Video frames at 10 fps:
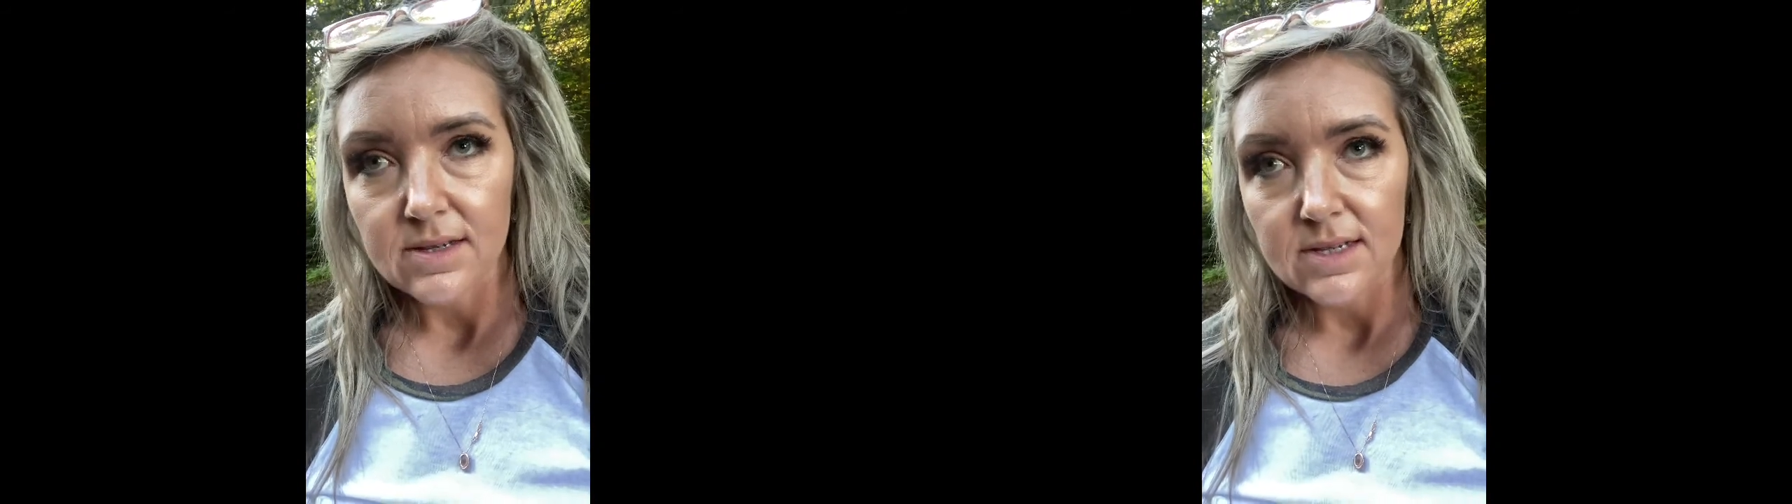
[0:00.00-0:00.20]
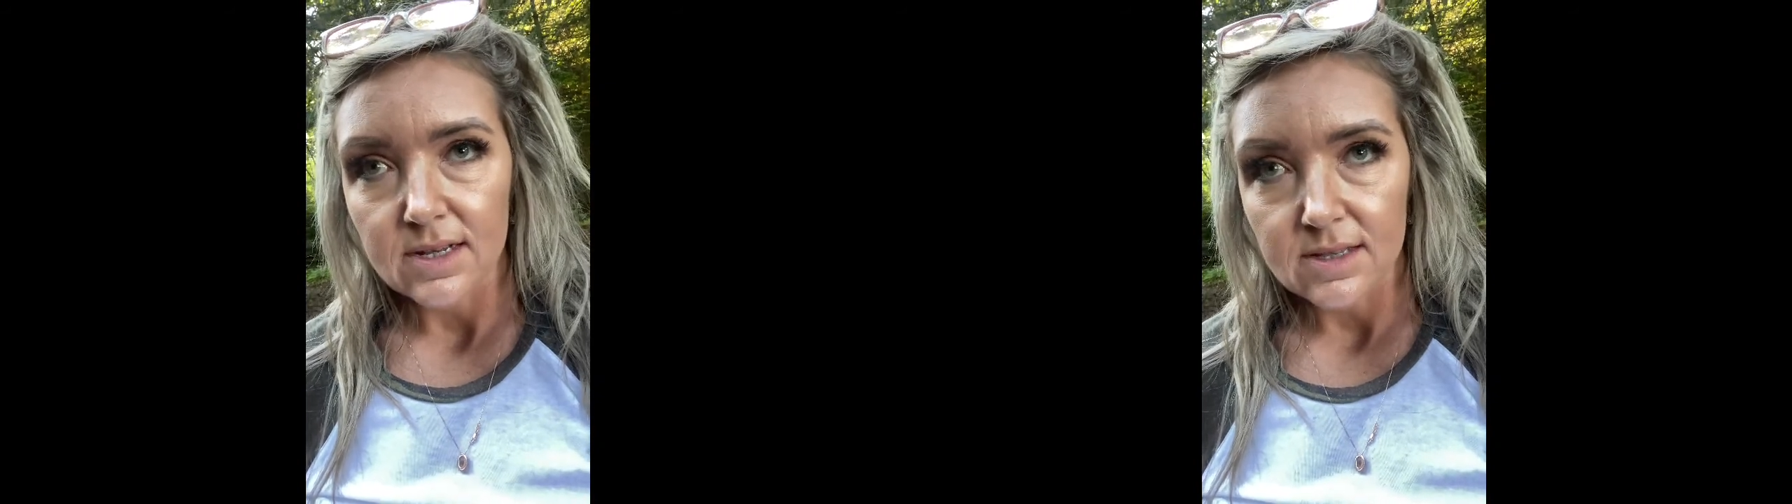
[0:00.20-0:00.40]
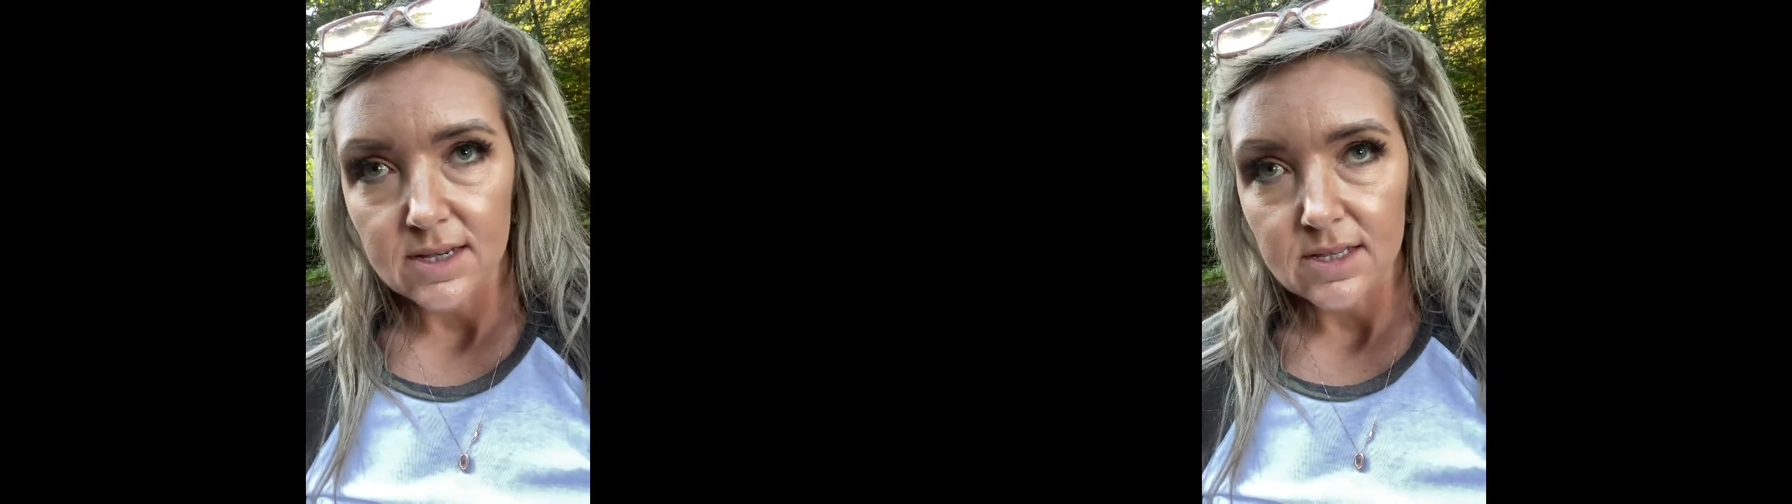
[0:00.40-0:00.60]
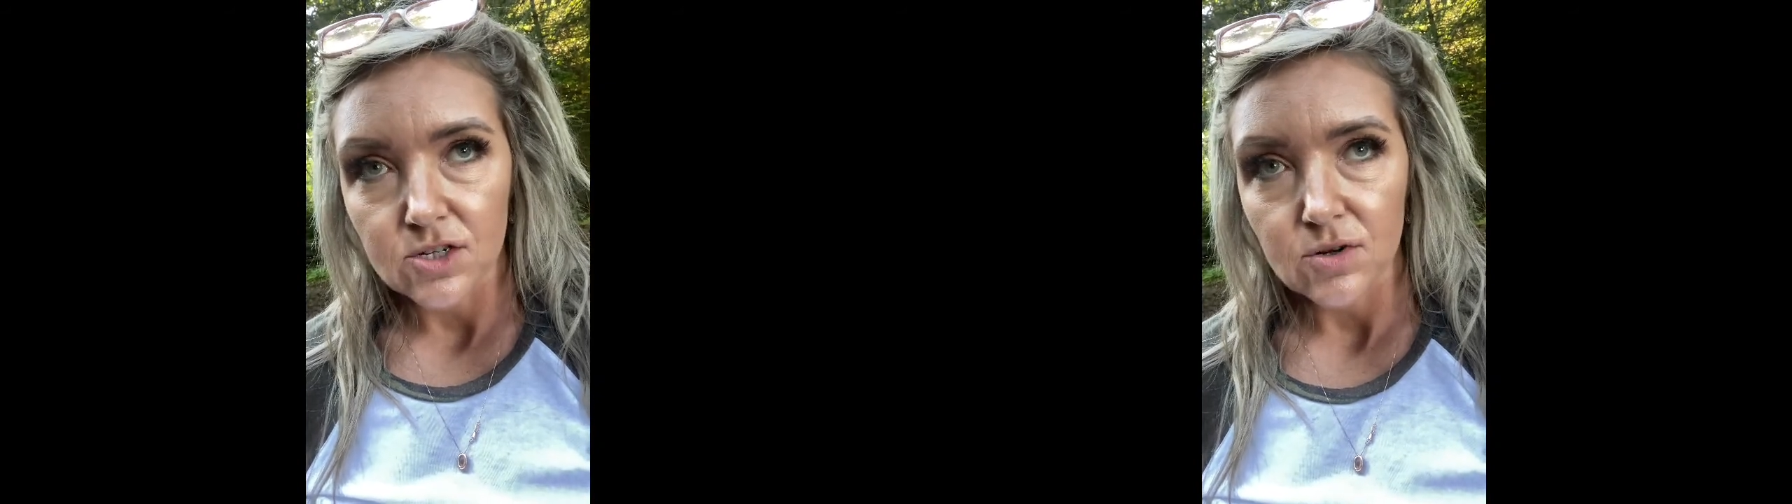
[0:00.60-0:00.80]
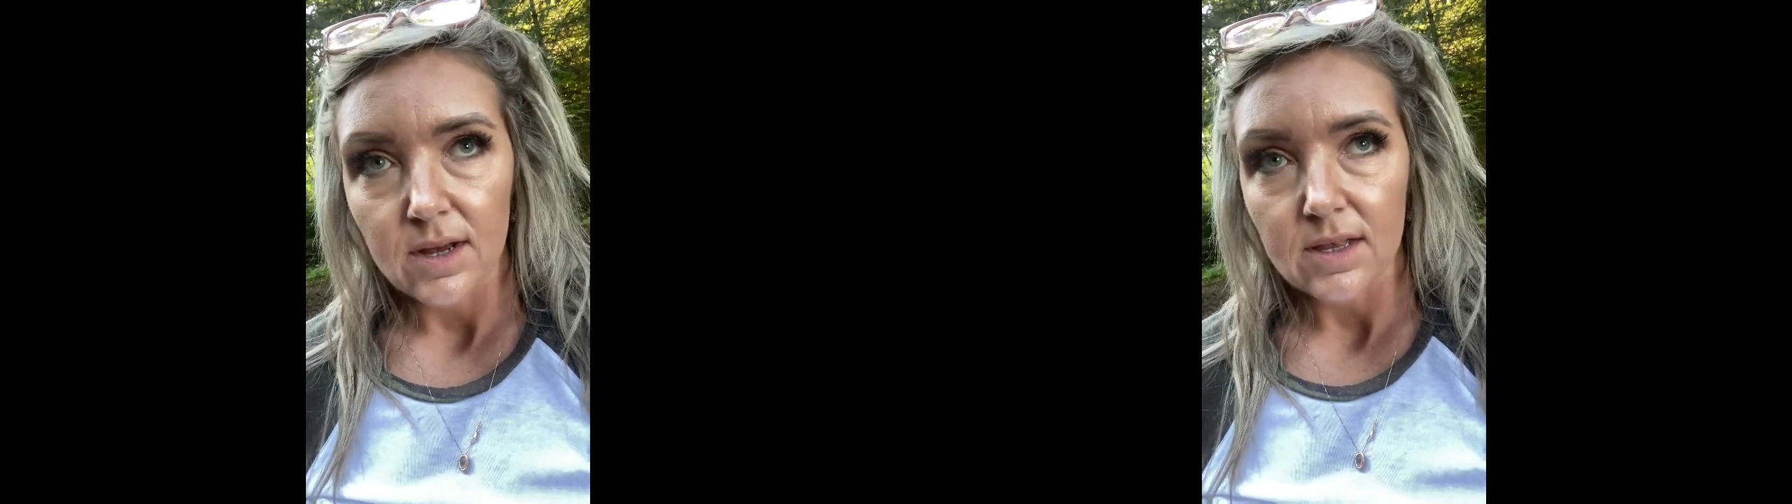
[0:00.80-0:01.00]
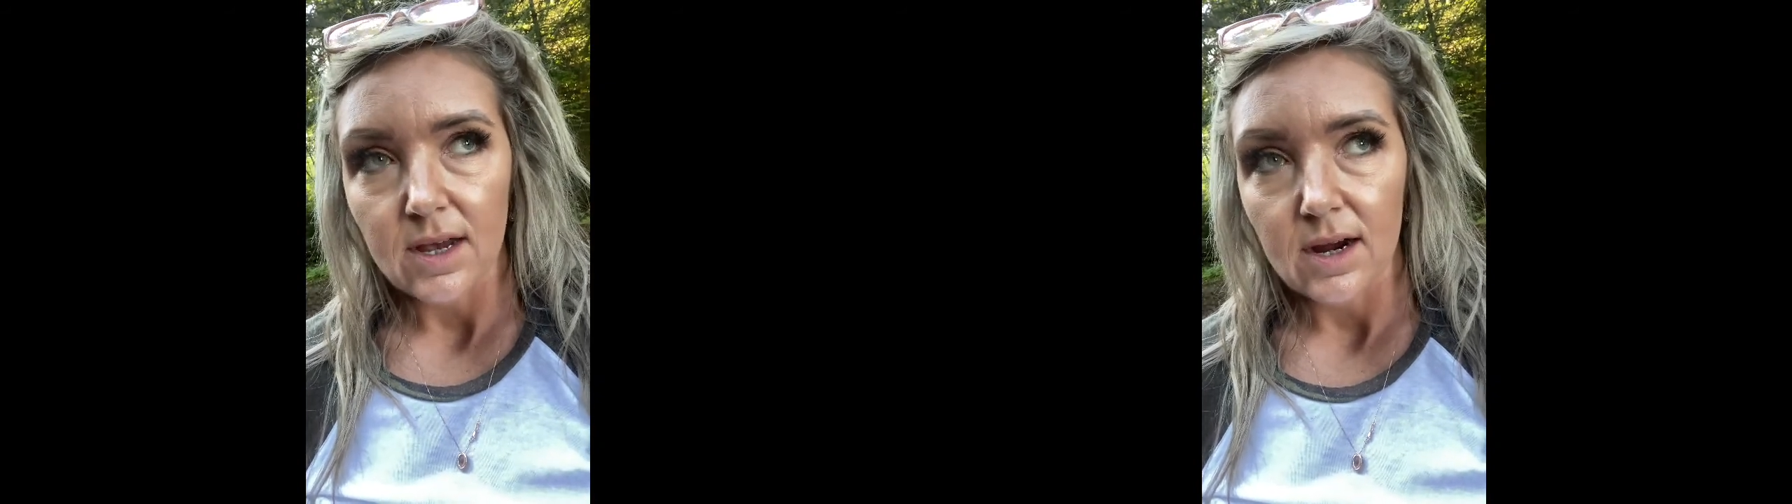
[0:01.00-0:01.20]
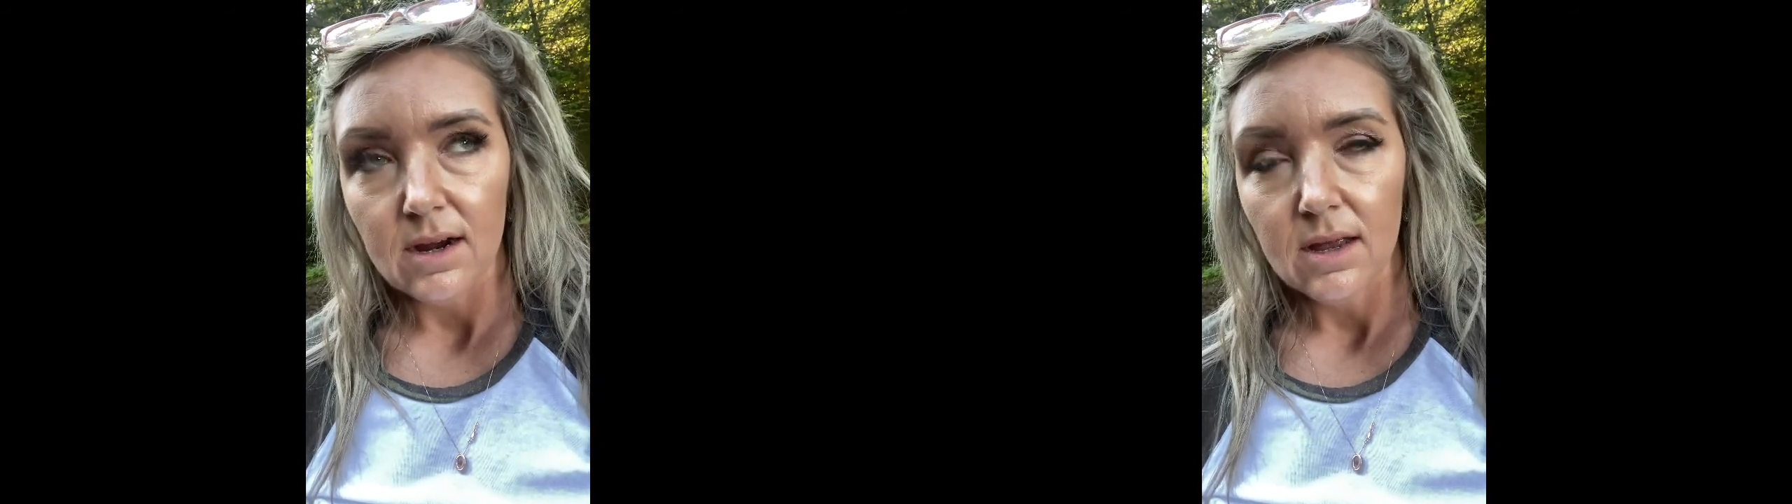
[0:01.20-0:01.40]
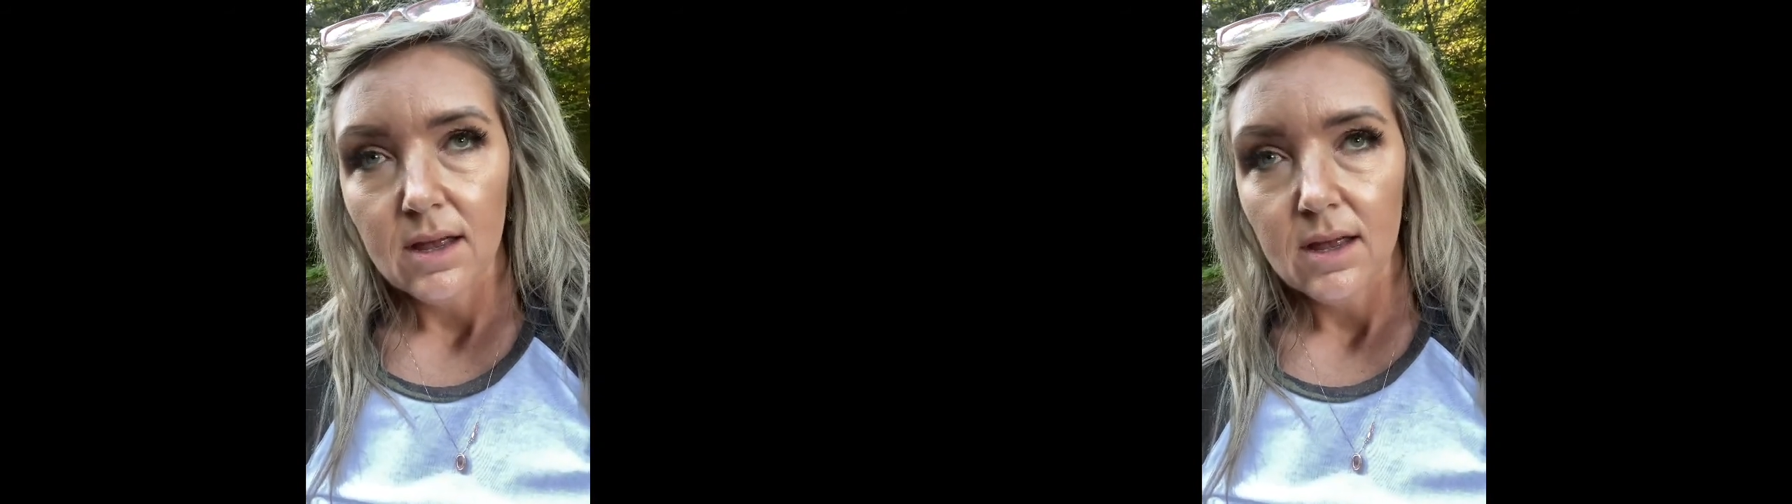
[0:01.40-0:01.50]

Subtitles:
did the trail there.